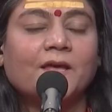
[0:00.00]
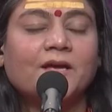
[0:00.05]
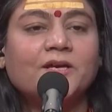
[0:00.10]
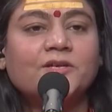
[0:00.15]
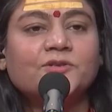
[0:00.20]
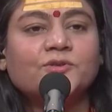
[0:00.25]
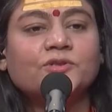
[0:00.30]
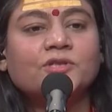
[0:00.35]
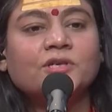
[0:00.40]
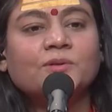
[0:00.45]

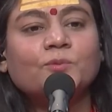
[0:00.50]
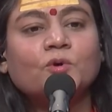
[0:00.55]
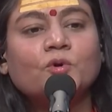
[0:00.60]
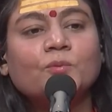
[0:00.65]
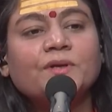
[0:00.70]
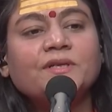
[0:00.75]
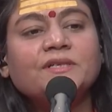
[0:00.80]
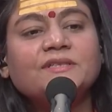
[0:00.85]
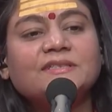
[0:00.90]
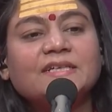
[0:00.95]
So the
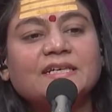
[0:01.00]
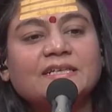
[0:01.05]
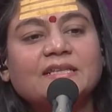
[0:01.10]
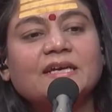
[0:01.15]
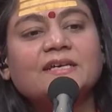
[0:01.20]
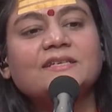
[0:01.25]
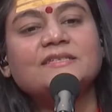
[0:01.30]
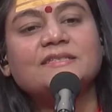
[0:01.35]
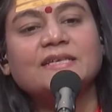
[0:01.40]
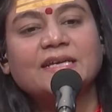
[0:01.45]
moment
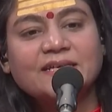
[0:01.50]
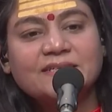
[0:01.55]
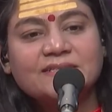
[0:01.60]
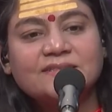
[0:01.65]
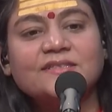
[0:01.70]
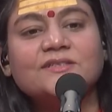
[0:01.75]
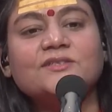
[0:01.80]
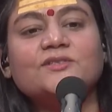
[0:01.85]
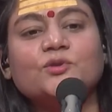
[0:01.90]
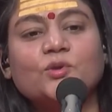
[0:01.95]
Sita says
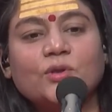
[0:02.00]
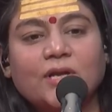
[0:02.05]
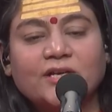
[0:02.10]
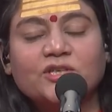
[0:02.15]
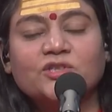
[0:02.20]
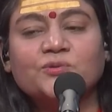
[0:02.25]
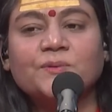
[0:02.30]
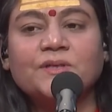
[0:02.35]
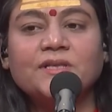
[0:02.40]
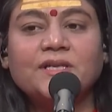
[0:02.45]
this to
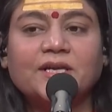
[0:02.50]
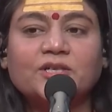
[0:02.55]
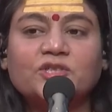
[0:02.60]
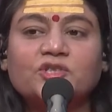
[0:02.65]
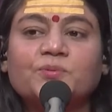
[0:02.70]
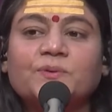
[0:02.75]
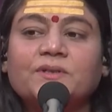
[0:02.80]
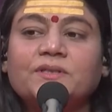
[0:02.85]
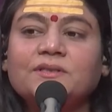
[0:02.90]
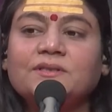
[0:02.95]
Lakshman,
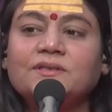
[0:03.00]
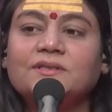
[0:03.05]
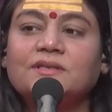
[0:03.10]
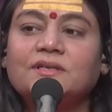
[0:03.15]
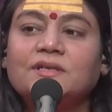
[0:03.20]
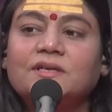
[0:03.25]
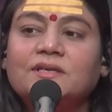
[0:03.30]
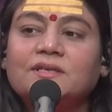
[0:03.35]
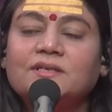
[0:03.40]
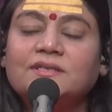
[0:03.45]
Lakshman
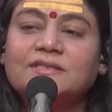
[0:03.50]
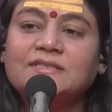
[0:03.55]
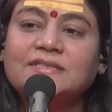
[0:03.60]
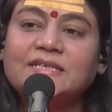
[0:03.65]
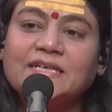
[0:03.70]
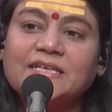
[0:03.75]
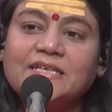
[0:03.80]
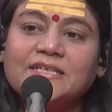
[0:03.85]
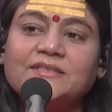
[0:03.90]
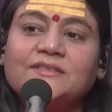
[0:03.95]

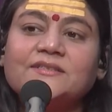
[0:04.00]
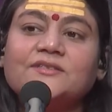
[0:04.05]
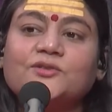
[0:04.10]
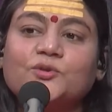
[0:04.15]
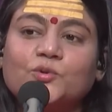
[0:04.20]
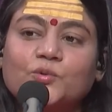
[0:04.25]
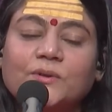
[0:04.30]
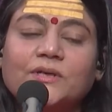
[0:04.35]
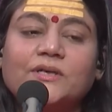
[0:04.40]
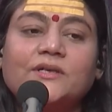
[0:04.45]
sees
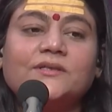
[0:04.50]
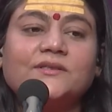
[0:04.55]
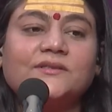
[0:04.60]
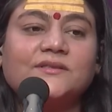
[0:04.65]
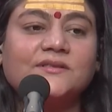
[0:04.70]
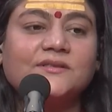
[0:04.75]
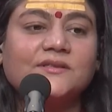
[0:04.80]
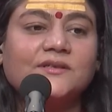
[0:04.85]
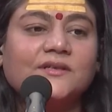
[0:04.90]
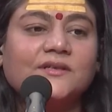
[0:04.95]

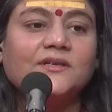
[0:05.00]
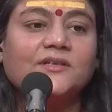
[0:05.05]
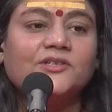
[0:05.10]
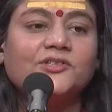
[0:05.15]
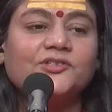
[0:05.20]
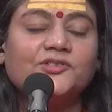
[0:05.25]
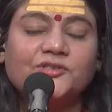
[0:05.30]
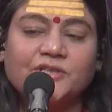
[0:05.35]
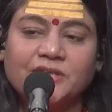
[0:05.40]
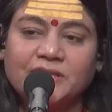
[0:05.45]
towards
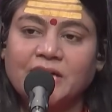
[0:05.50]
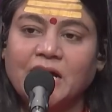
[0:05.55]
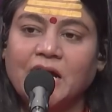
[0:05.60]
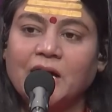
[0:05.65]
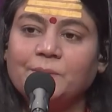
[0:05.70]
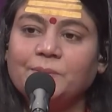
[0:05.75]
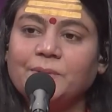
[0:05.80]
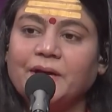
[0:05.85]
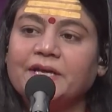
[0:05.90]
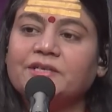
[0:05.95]
Shri
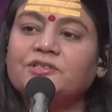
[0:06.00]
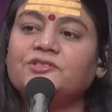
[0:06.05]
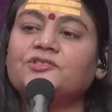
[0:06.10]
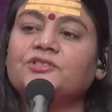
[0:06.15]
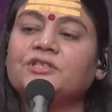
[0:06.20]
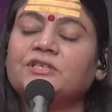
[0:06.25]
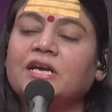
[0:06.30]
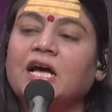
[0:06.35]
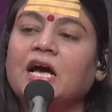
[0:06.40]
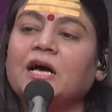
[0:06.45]
Ram and
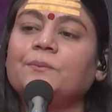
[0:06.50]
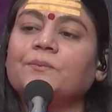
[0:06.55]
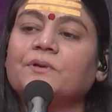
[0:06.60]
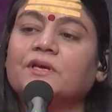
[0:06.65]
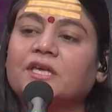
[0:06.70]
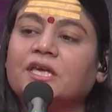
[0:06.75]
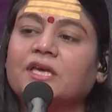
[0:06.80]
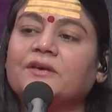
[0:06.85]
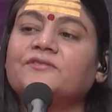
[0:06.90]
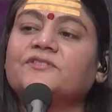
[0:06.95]
Shri Ram
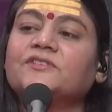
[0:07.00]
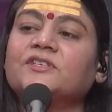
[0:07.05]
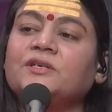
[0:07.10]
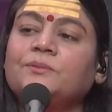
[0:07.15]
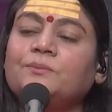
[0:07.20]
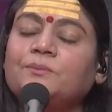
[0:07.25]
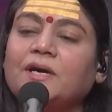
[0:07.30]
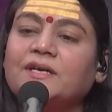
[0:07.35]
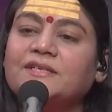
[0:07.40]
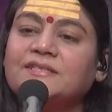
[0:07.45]
gives
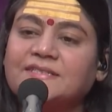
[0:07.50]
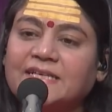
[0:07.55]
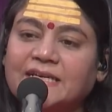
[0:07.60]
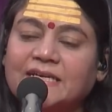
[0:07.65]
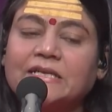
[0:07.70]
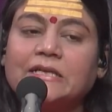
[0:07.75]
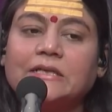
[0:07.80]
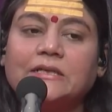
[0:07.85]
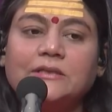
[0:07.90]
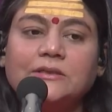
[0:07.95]
him a
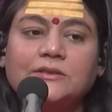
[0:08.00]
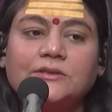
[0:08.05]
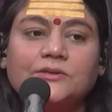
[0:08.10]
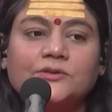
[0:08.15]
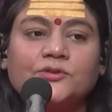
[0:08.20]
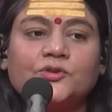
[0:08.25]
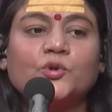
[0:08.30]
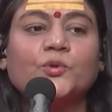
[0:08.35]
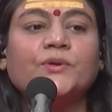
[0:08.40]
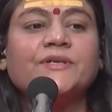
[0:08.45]
signal
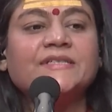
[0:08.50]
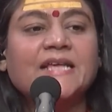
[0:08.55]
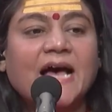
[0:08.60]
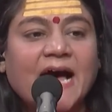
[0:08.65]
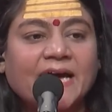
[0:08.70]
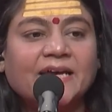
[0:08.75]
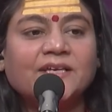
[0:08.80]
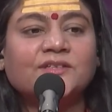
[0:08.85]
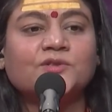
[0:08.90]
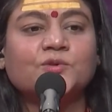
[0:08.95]
through his
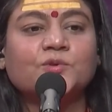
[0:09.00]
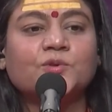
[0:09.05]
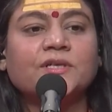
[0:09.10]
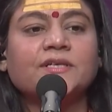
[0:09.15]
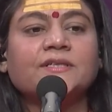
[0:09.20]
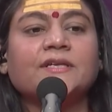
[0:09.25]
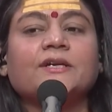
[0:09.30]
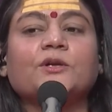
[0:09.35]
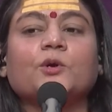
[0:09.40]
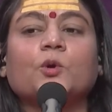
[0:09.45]
eyes only
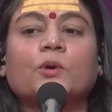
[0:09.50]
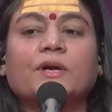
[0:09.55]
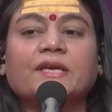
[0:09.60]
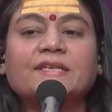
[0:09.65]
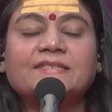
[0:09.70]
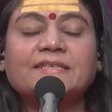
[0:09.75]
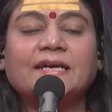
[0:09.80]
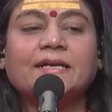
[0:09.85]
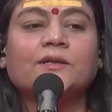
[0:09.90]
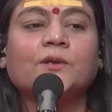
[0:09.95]
that okay,
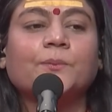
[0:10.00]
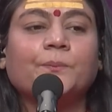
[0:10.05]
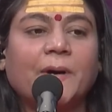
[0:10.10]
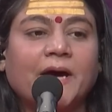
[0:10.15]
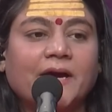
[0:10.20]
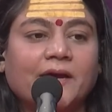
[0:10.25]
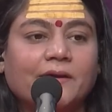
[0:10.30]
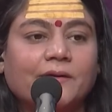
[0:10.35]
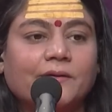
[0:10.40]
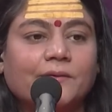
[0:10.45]
set the
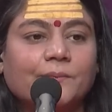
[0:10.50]
pyre.